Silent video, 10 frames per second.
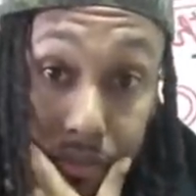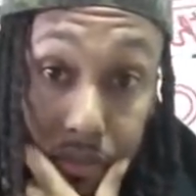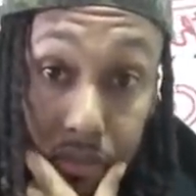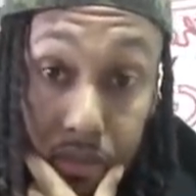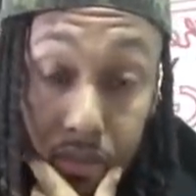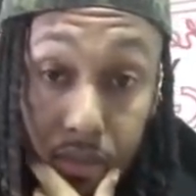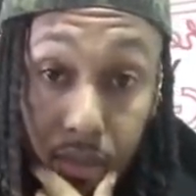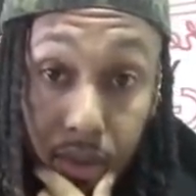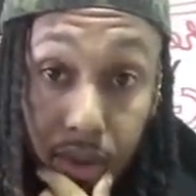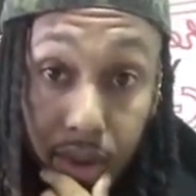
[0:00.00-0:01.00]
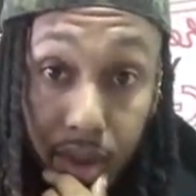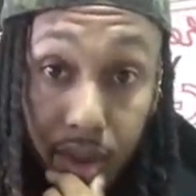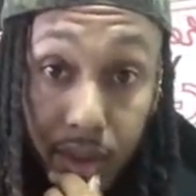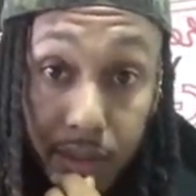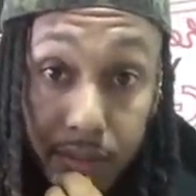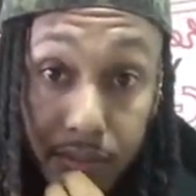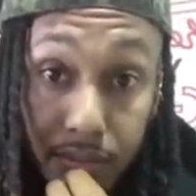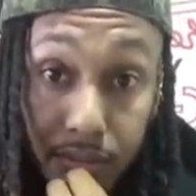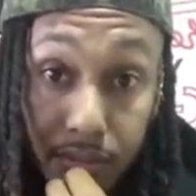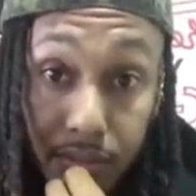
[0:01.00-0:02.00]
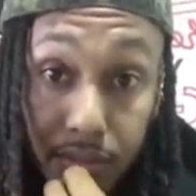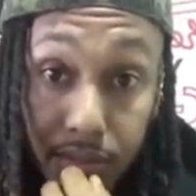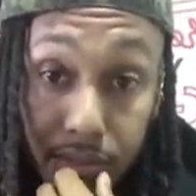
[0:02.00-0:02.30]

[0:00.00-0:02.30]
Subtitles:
Nobody speaks.